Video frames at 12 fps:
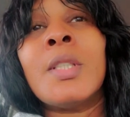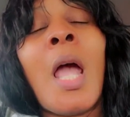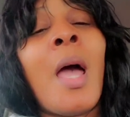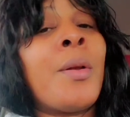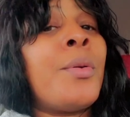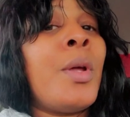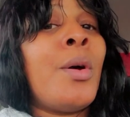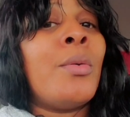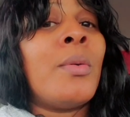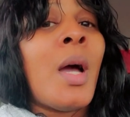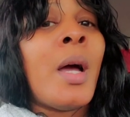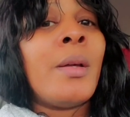I don't
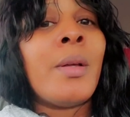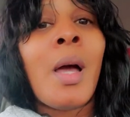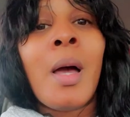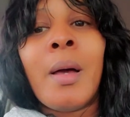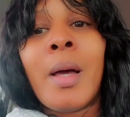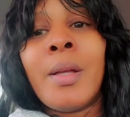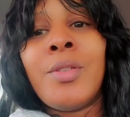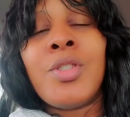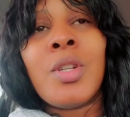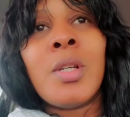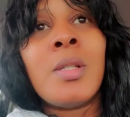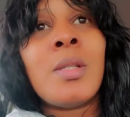know, I, I, I
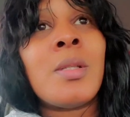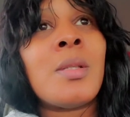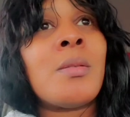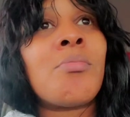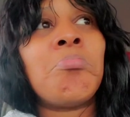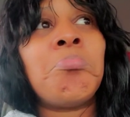just,